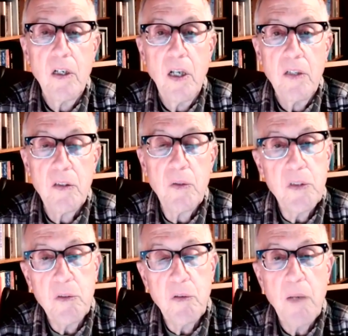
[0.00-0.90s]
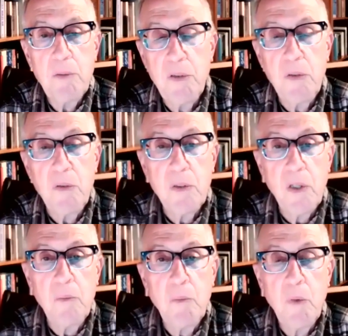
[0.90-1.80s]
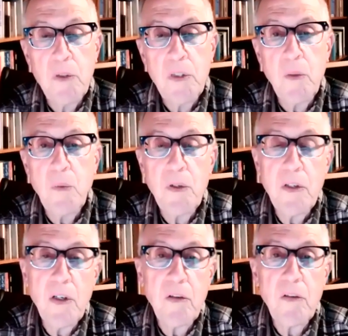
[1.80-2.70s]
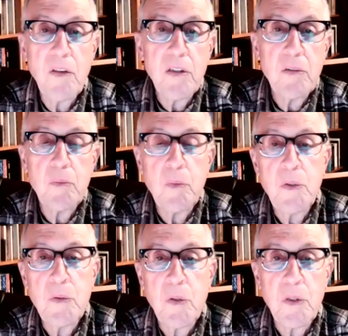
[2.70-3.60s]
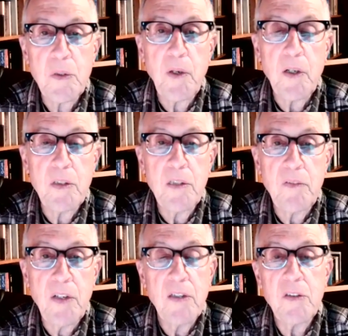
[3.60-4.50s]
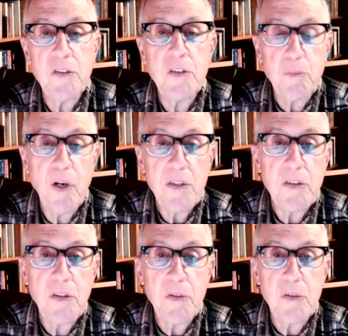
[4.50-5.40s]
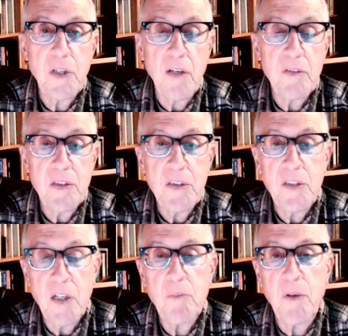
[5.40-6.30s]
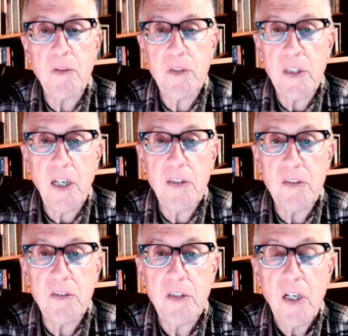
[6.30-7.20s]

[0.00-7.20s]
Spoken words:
So it's a crapshoot. And one of the other things when you were talking about the advantages the prosecutors have in these death penalty cases